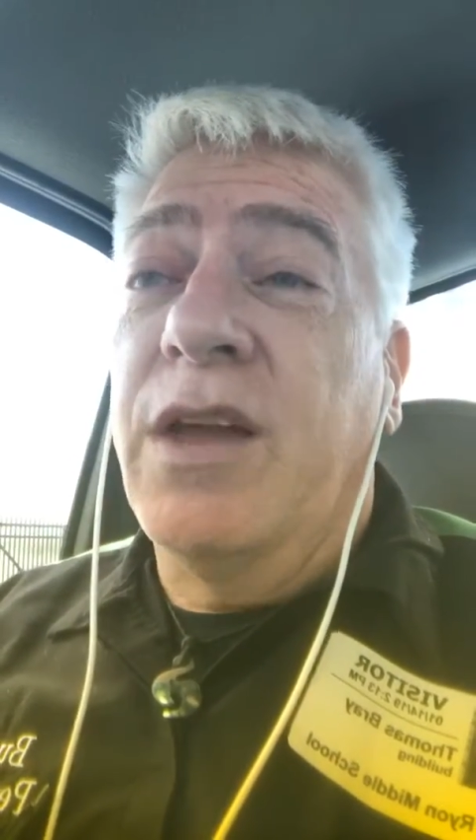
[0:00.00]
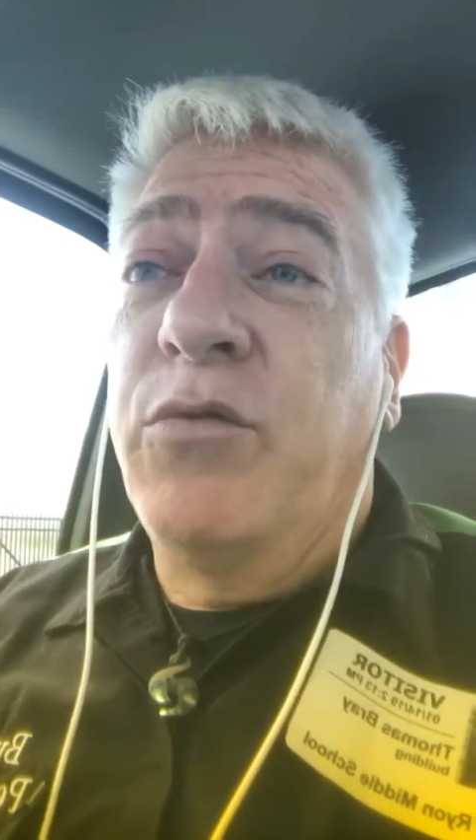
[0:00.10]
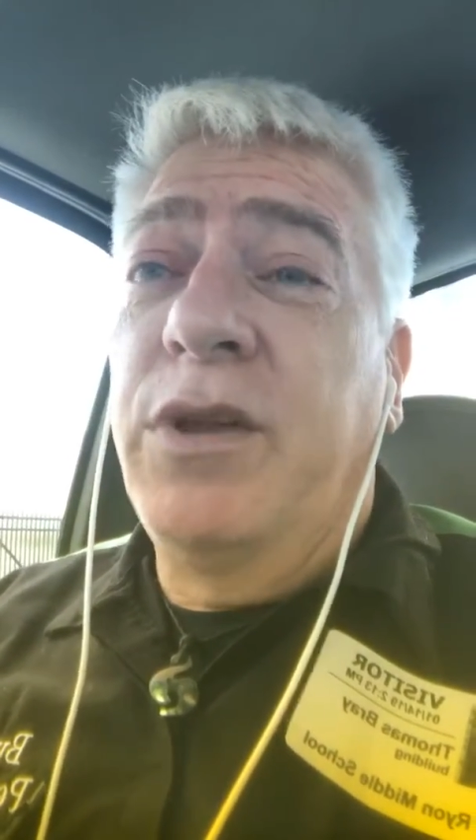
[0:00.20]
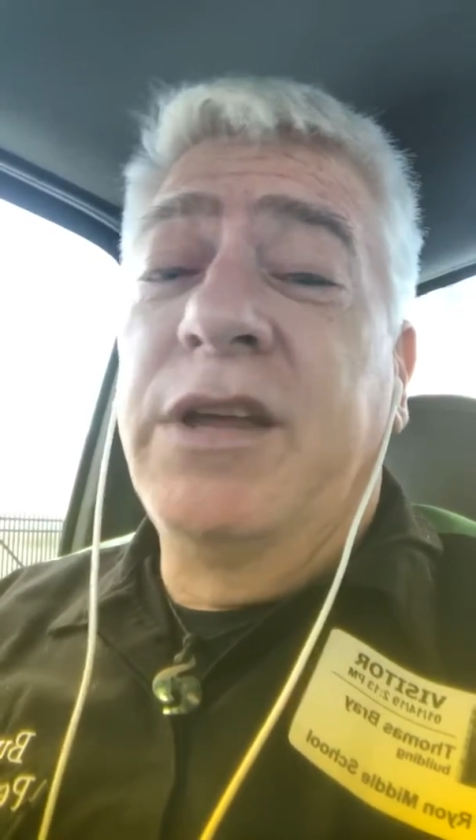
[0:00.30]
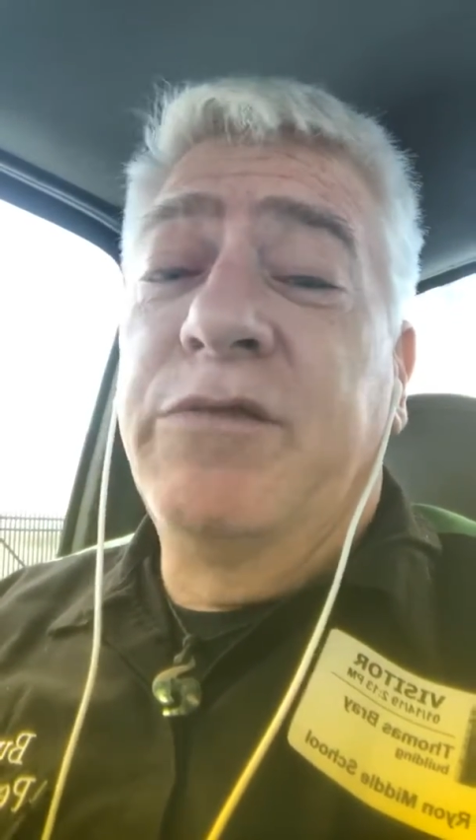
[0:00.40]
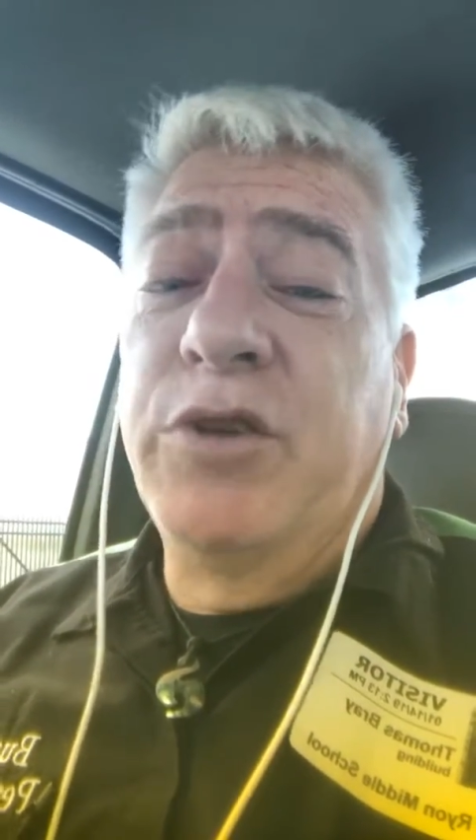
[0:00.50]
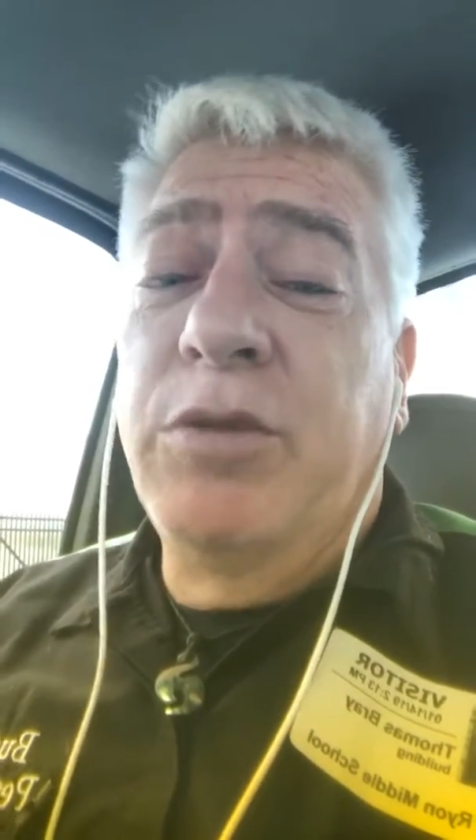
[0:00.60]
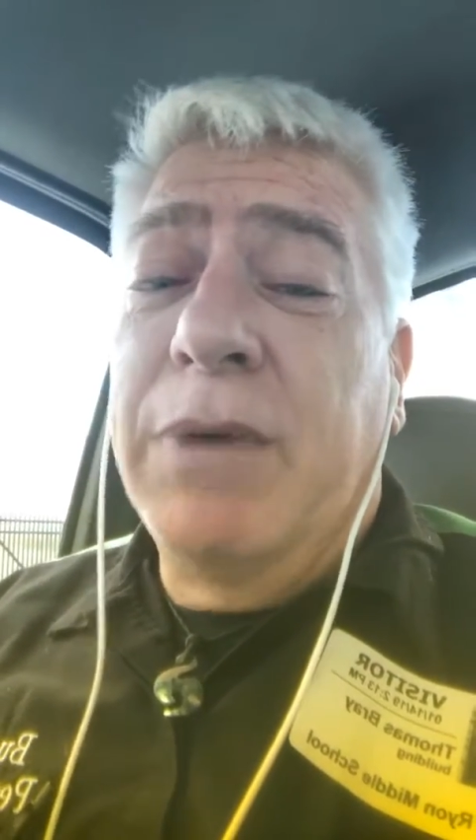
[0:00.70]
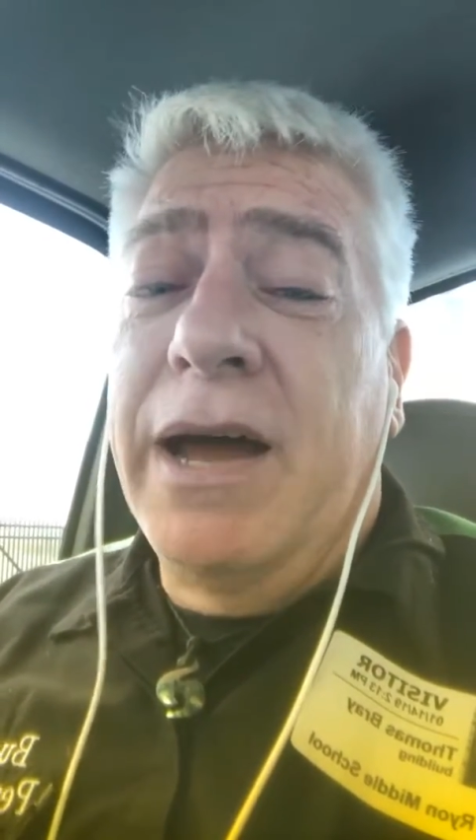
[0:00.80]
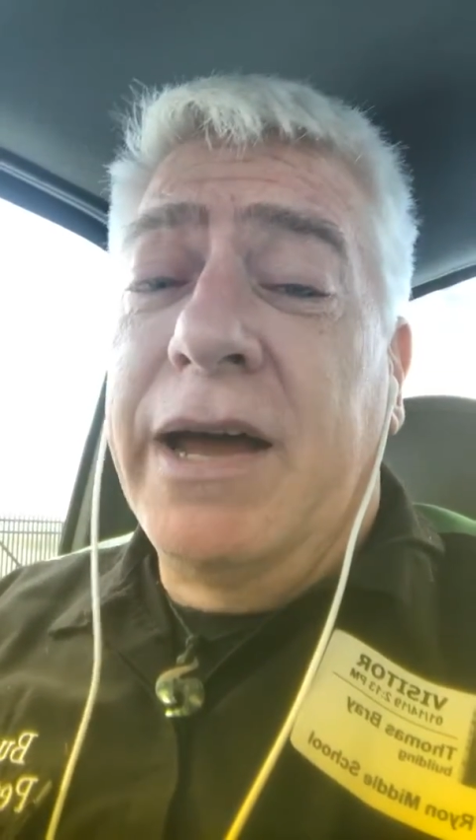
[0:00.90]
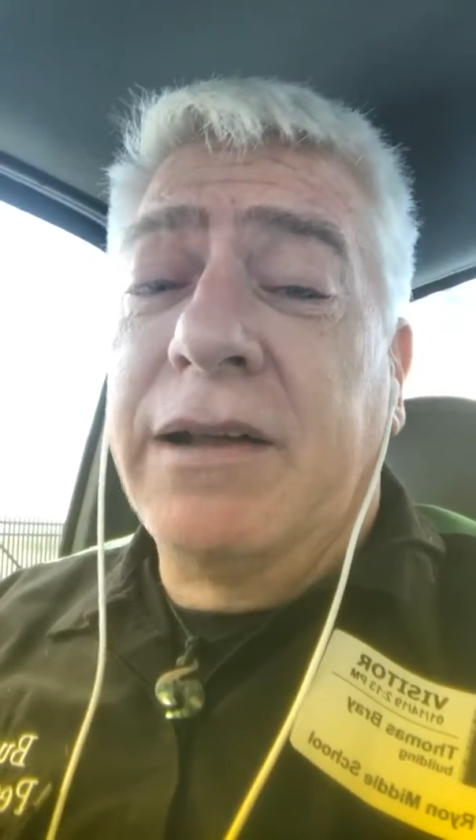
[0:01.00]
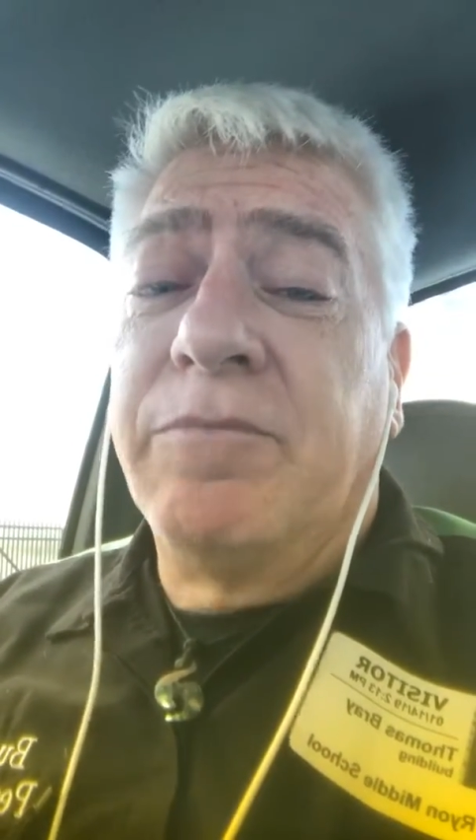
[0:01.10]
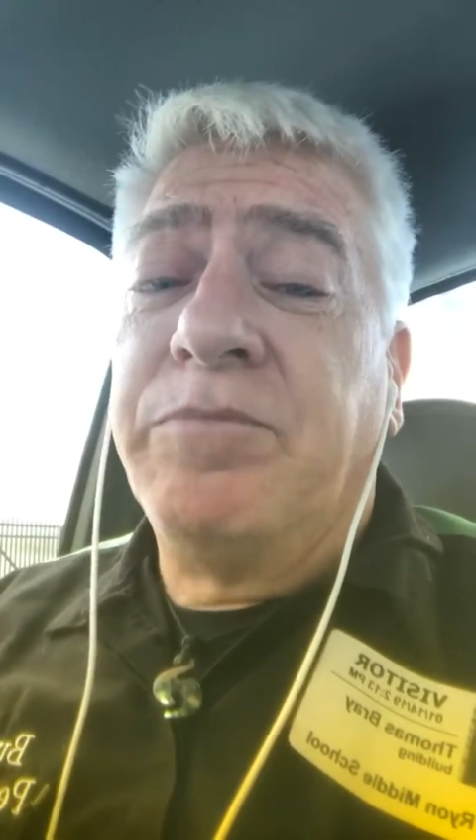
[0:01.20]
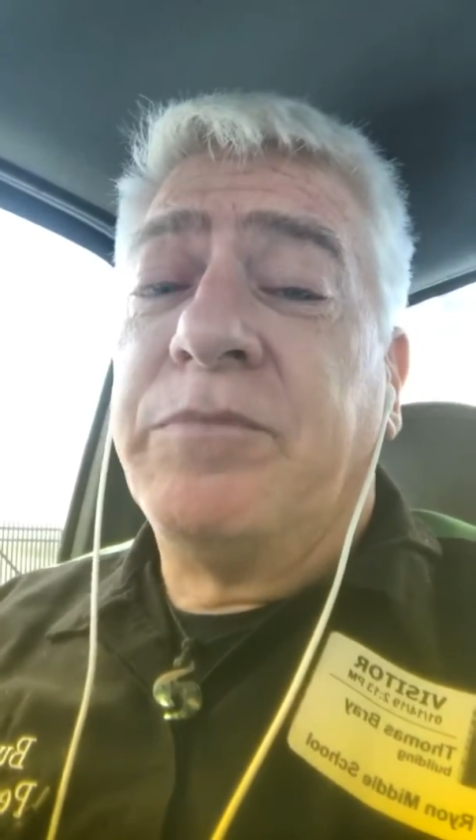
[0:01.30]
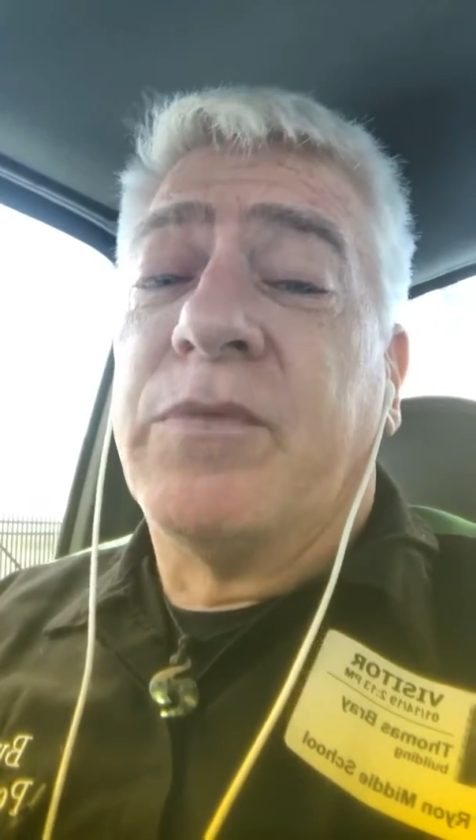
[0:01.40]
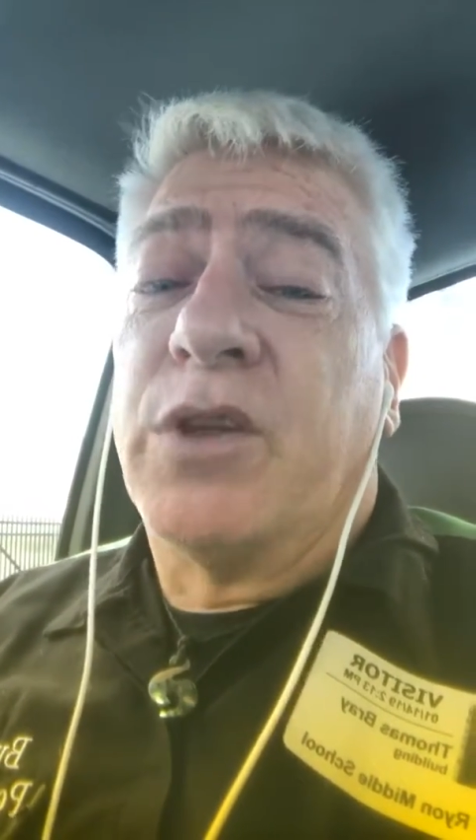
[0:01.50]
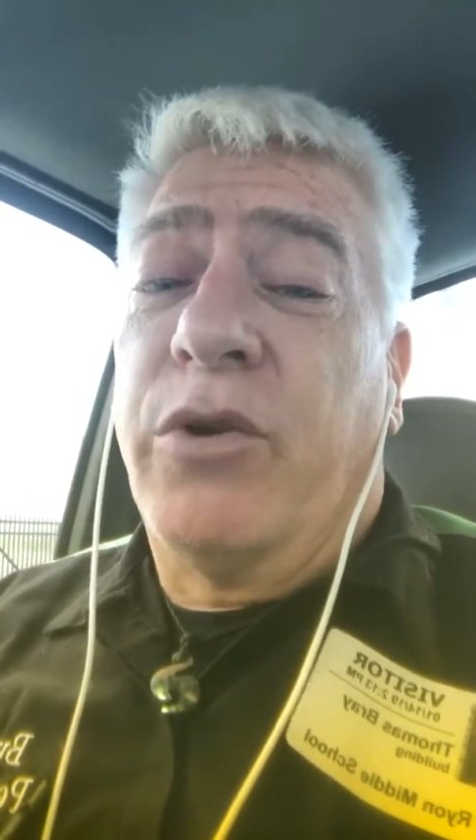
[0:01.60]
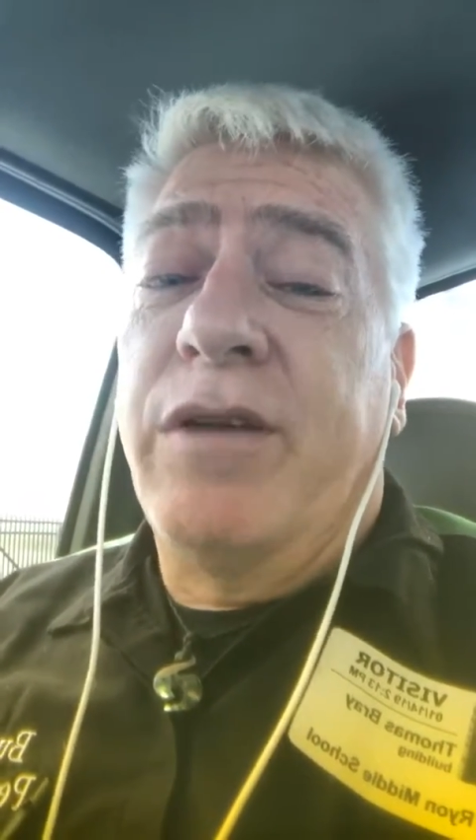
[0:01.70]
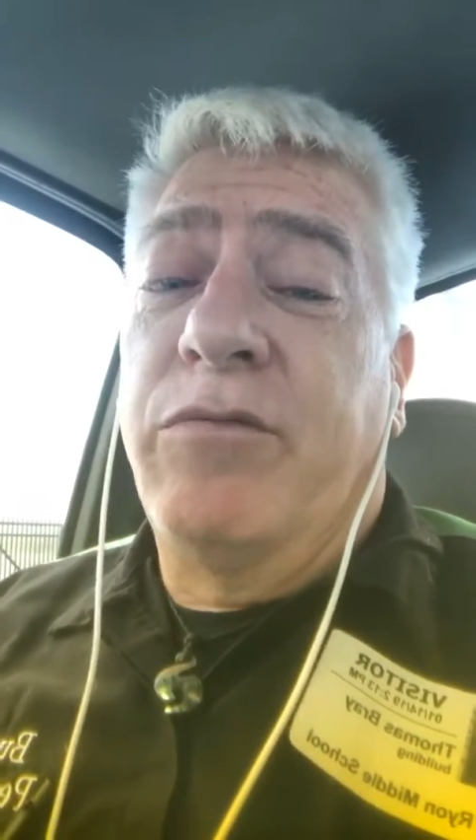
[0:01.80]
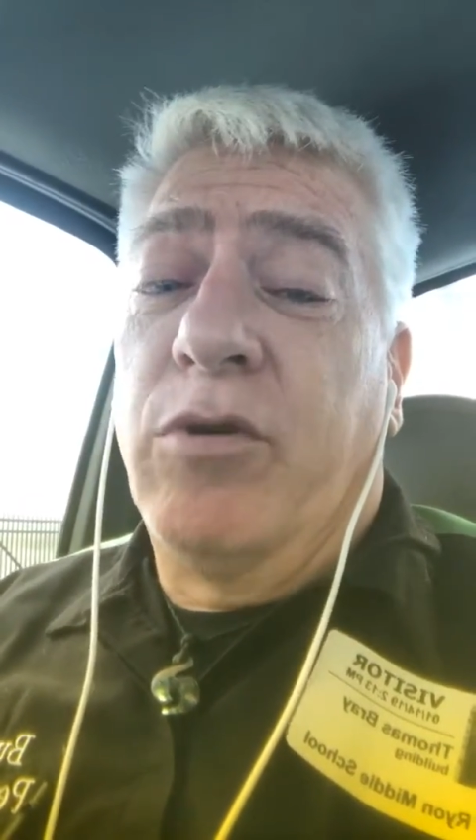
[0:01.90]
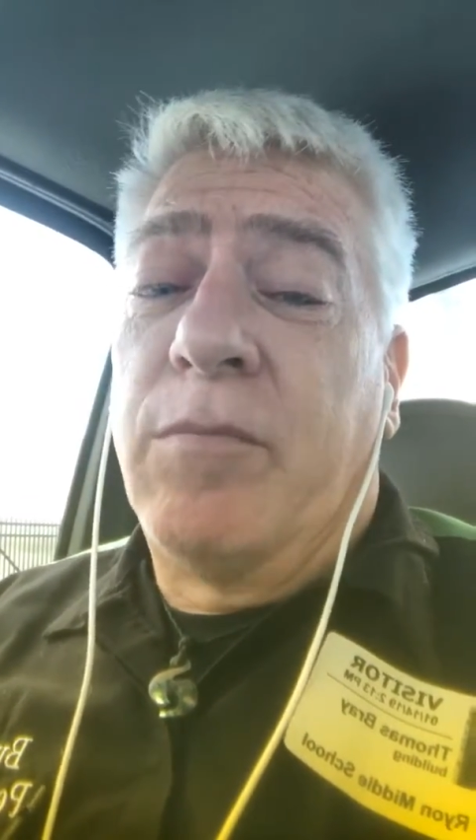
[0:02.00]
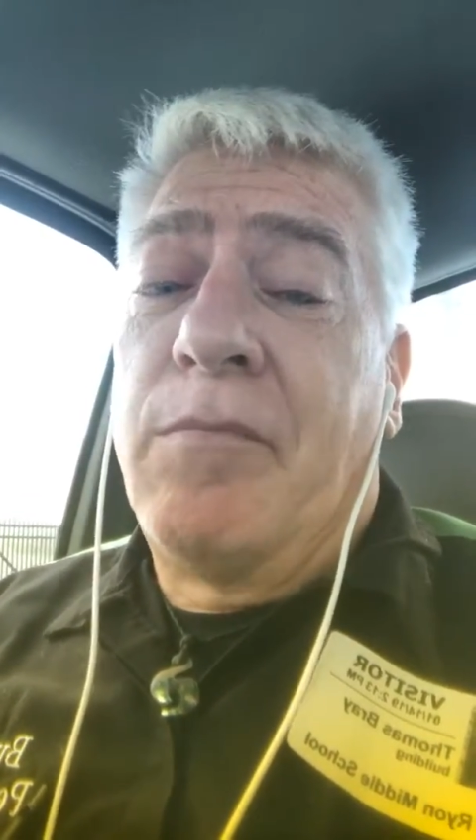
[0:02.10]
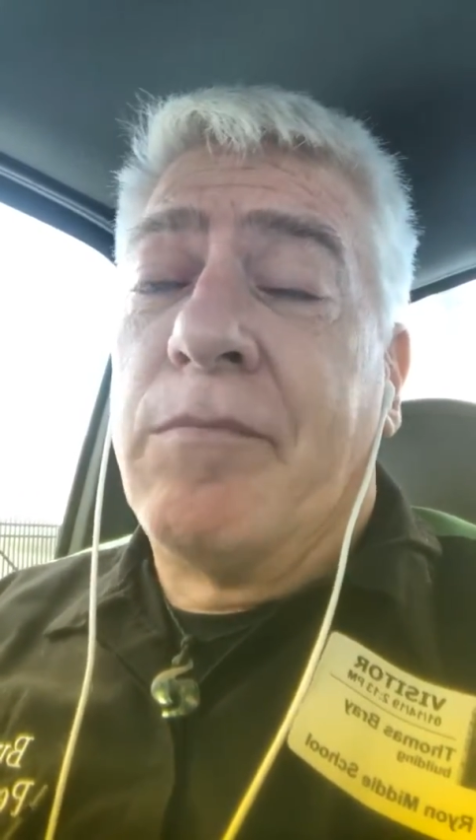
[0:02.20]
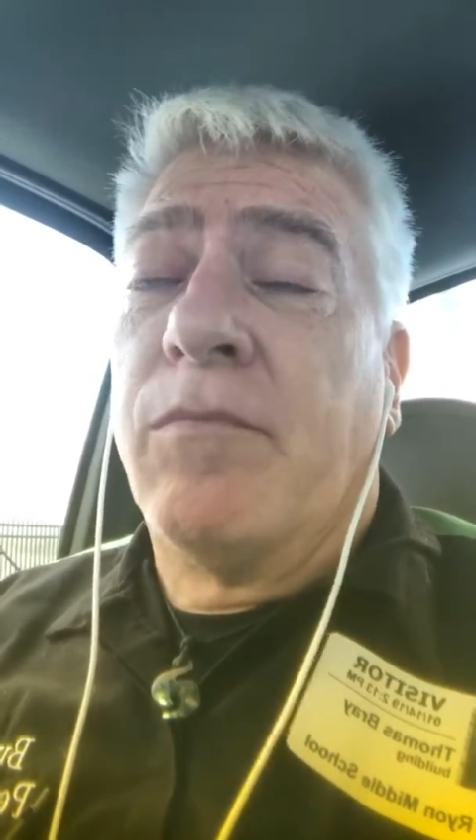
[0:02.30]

if we leave food behind, great for them.